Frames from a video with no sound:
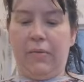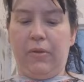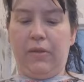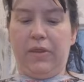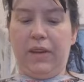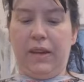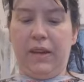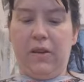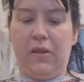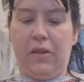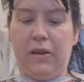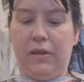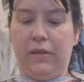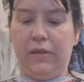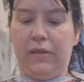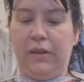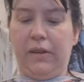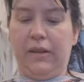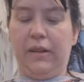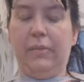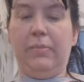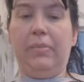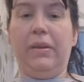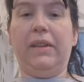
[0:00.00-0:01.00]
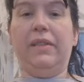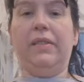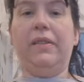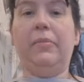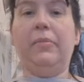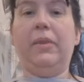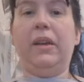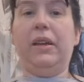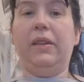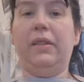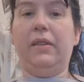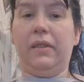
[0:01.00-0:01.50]
I say I dyed it, bless him.
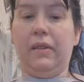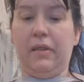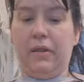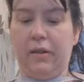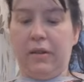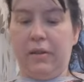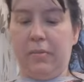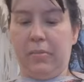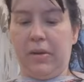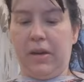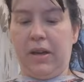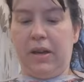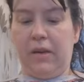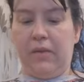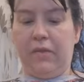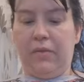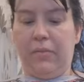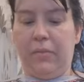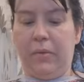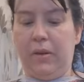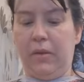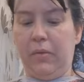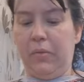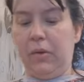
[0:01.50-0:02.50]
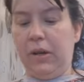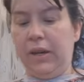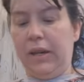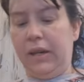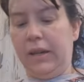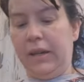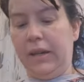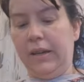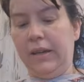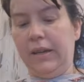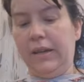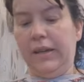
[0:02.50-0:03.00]
Nathan dyed my hair for me in the
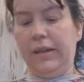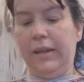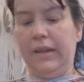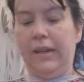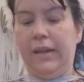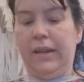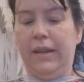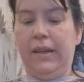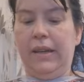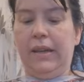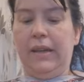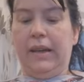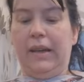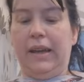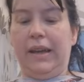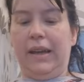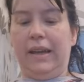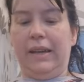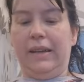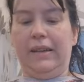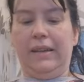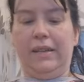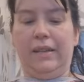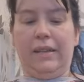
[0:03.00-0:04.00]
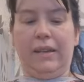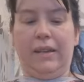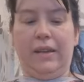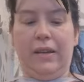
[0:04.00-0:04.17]
week, and